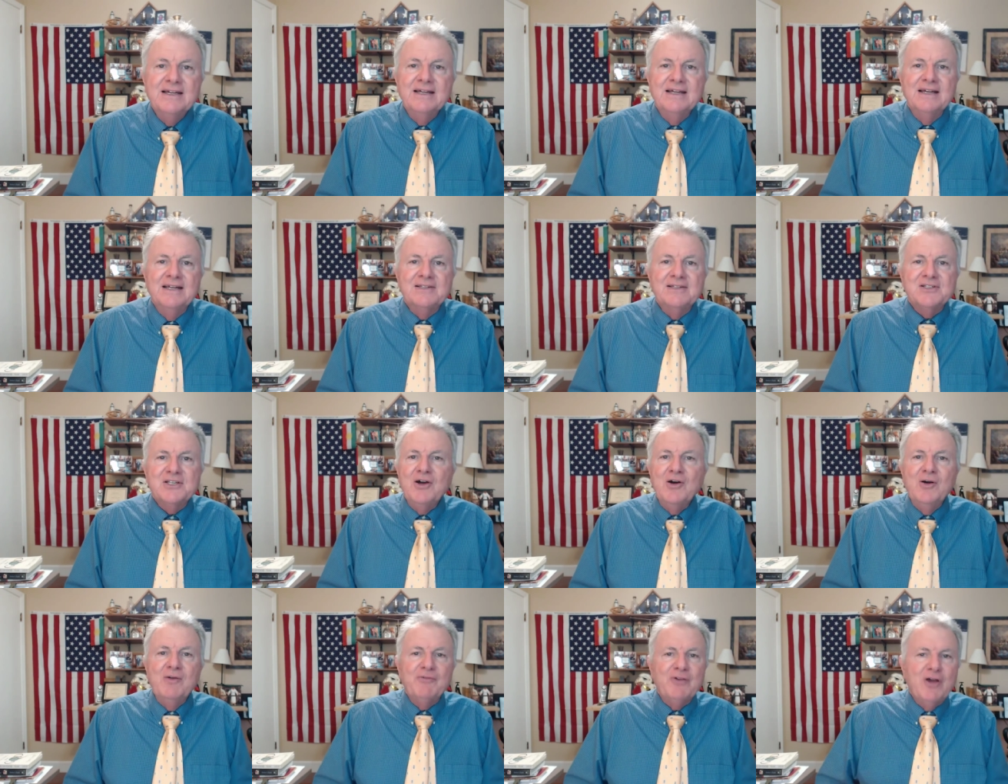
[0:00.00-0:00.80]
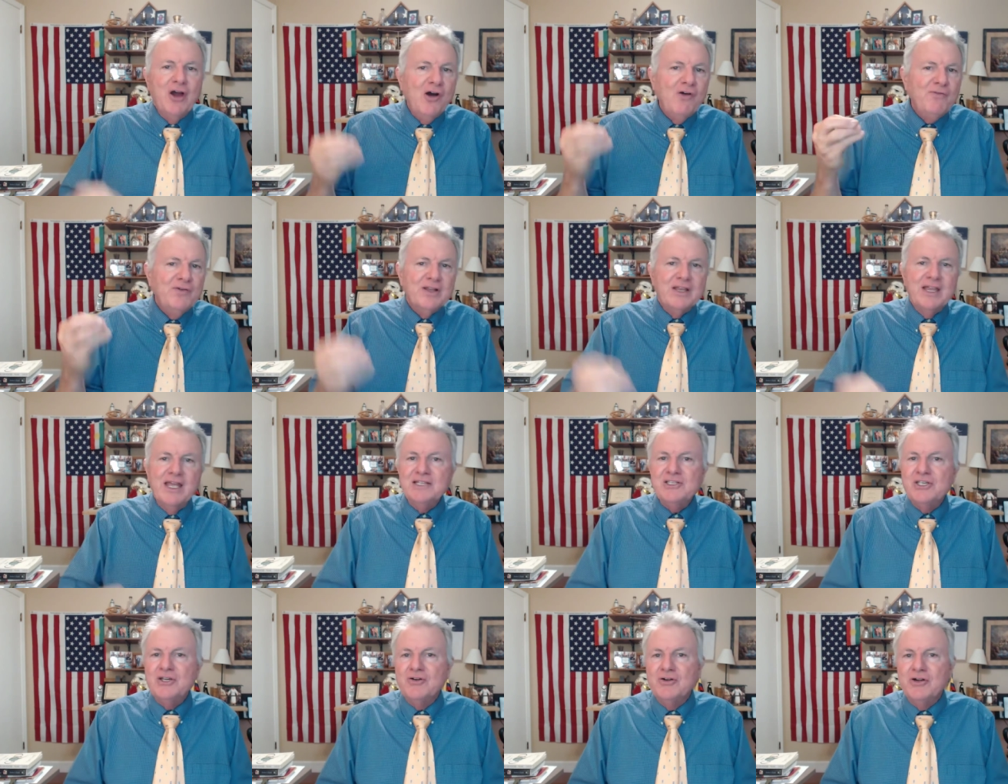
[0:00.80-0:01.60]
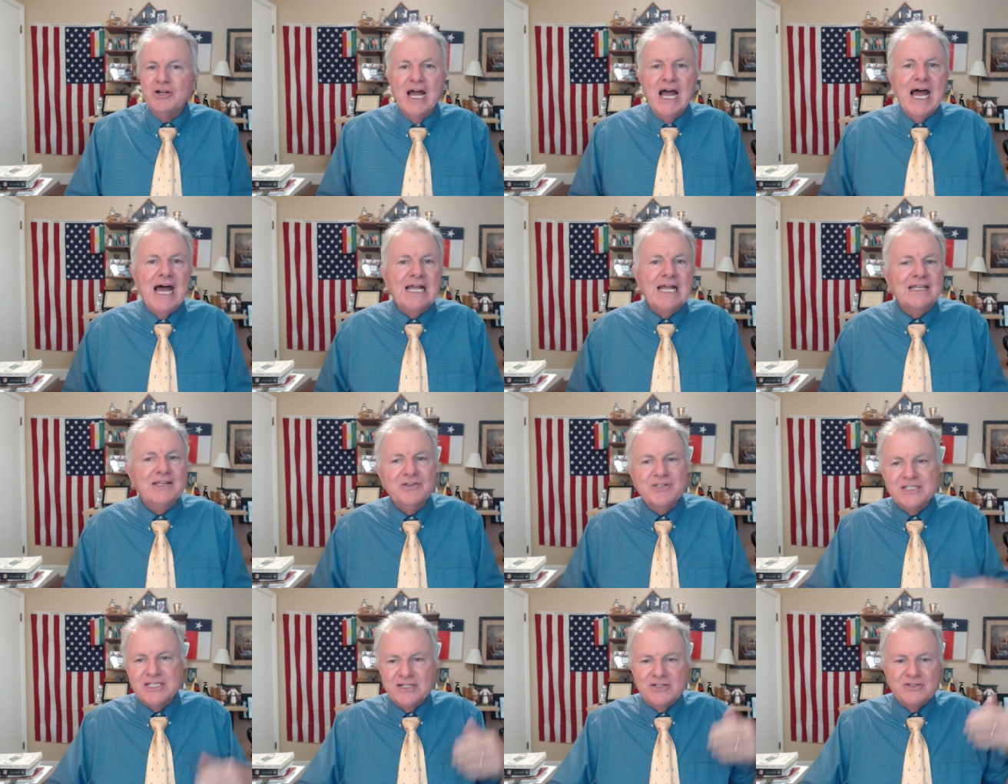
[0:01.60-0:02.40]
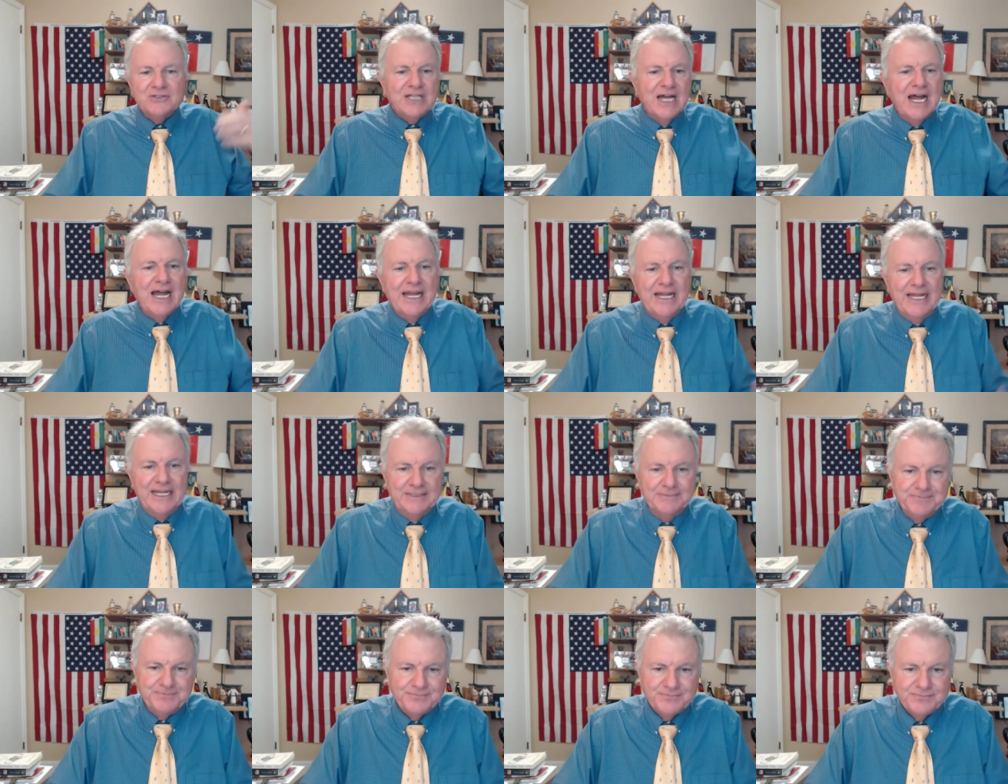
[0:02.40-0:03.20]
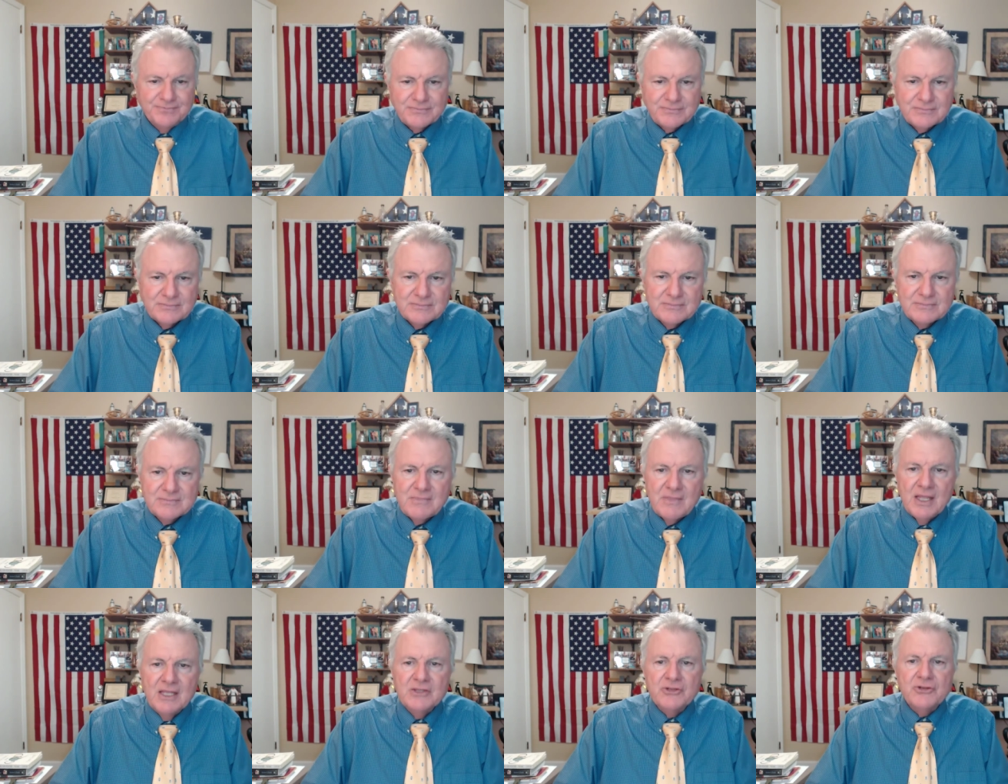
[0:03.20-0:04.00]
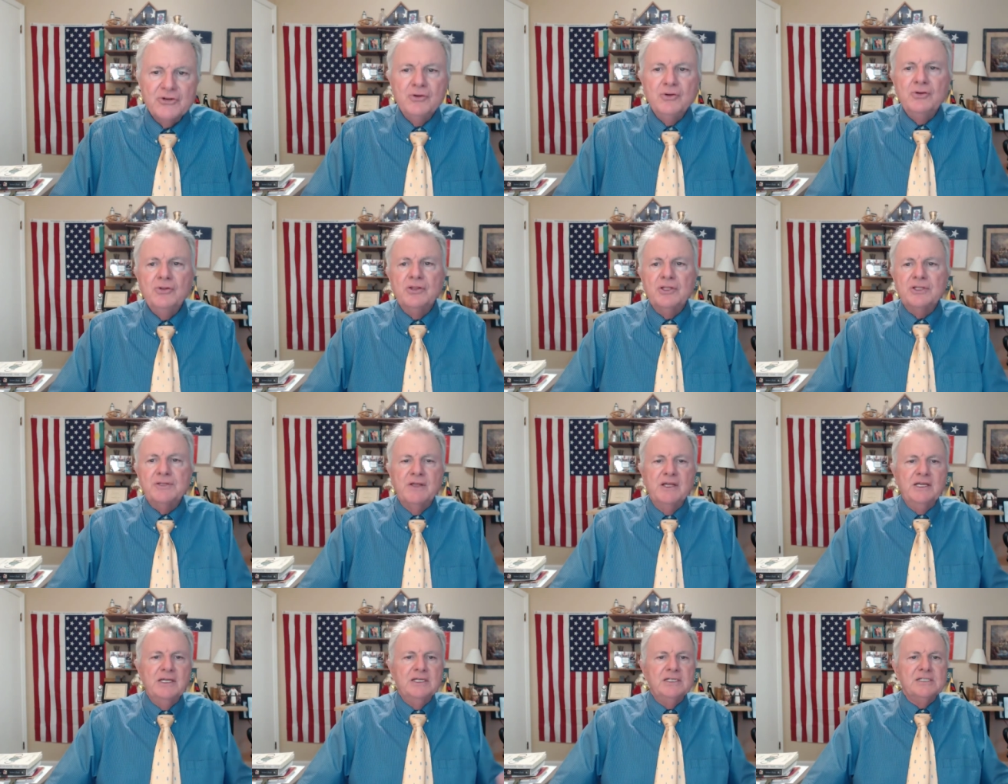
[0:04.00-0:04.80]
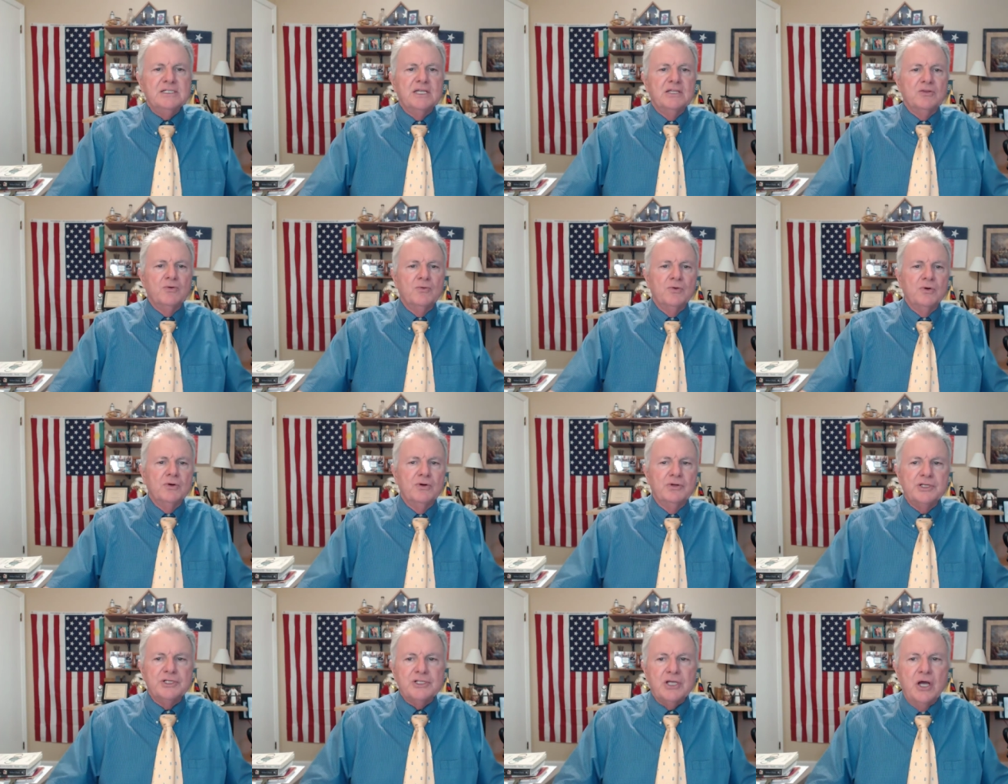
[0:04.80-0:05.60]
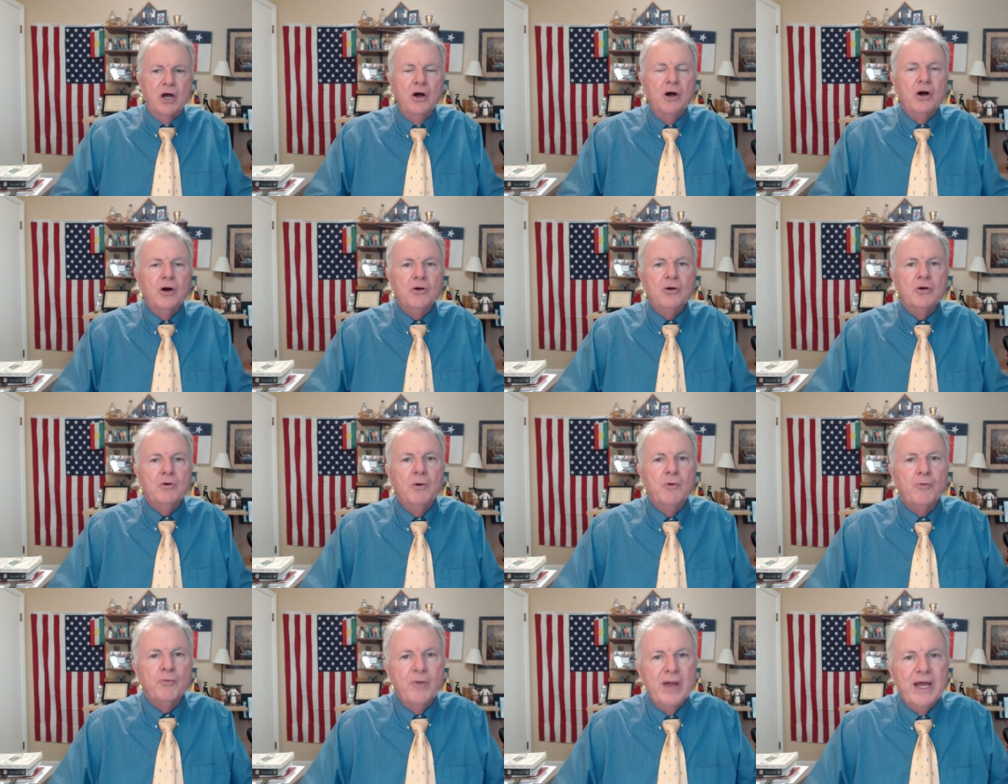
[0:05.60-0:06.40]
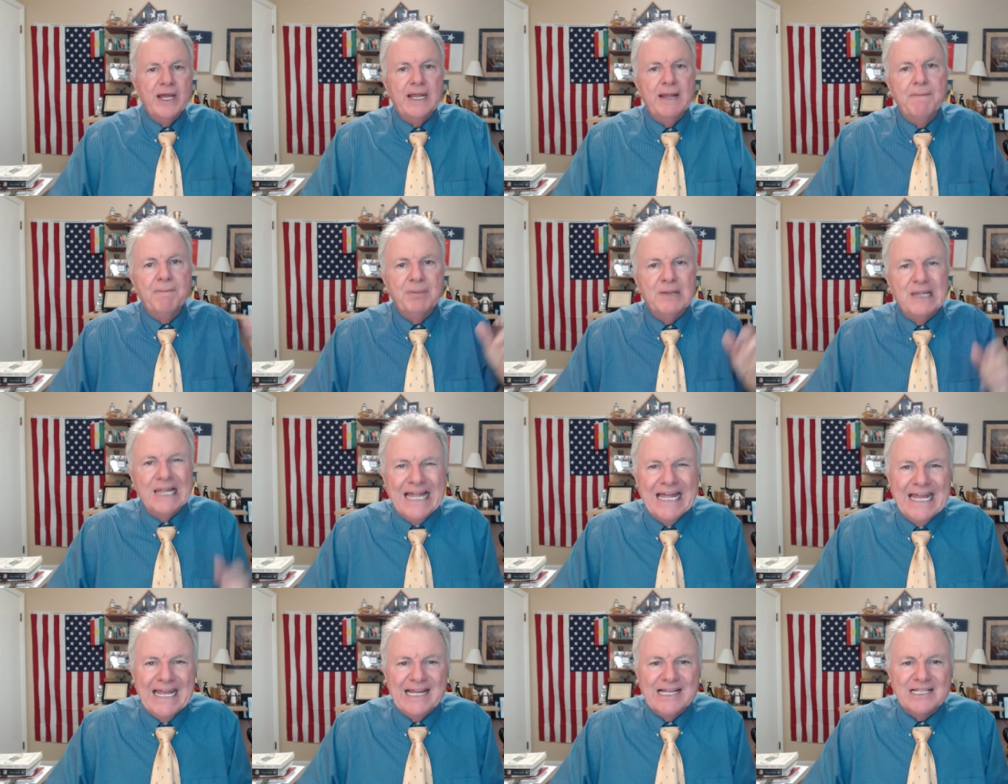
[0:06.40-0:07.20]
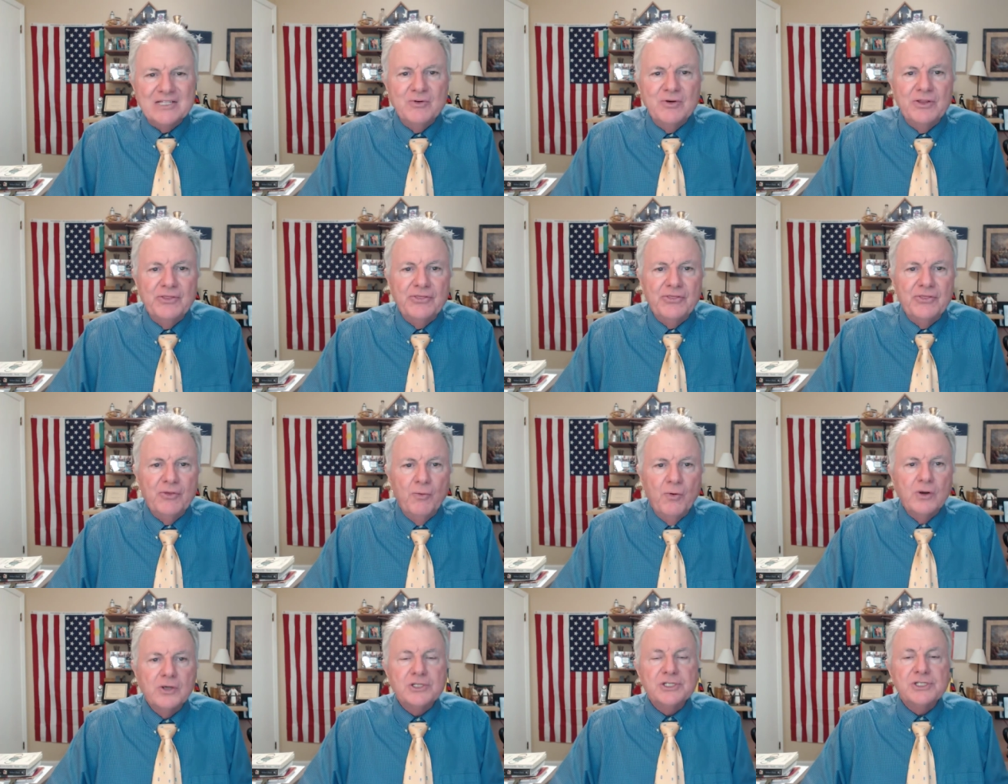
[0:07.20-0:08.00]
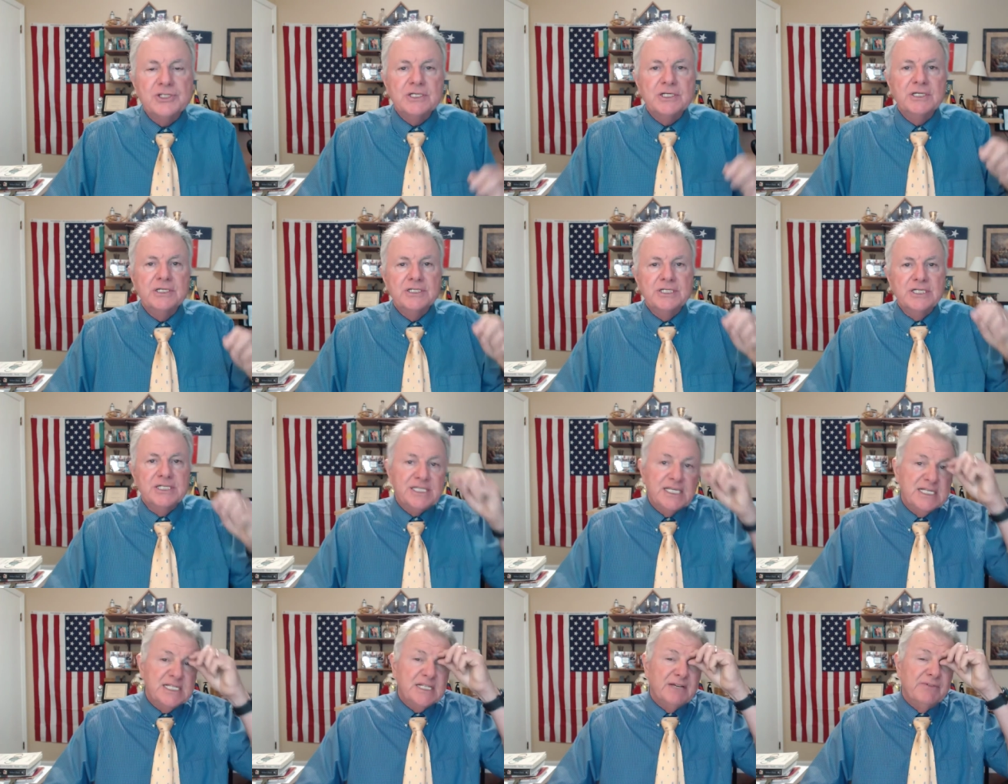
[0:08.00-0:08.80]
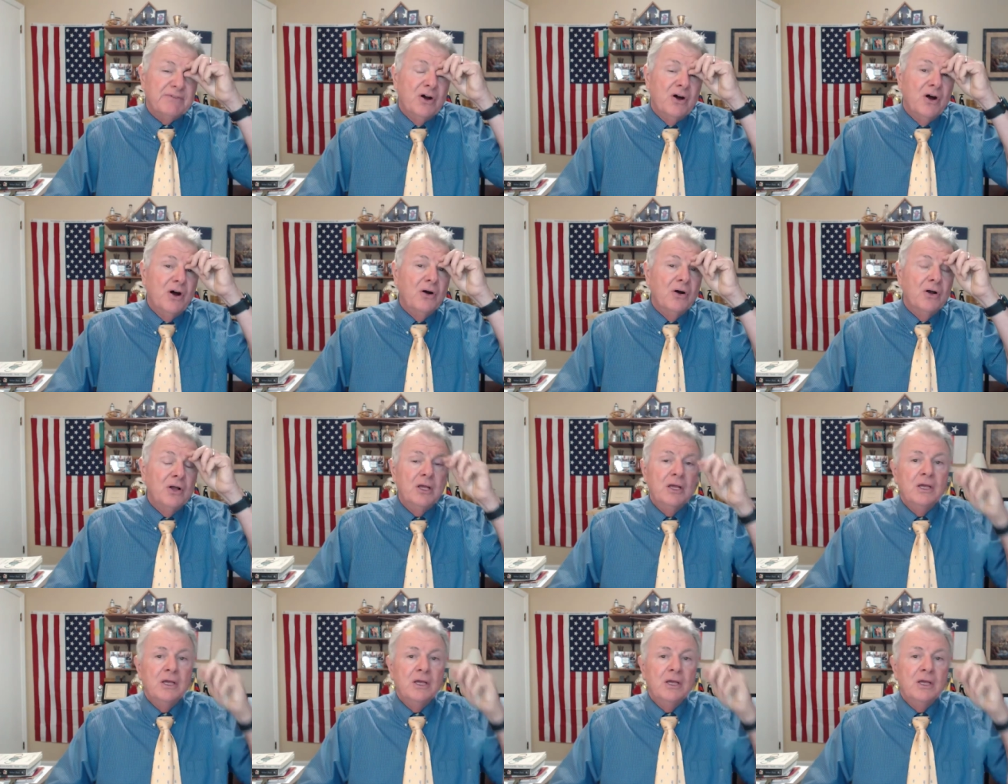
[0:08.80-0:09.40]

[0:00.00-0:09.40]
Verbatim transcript: And so, if COVID gets you or not, you're still dying. The truth is that the world is already plagued with the worst disease of all,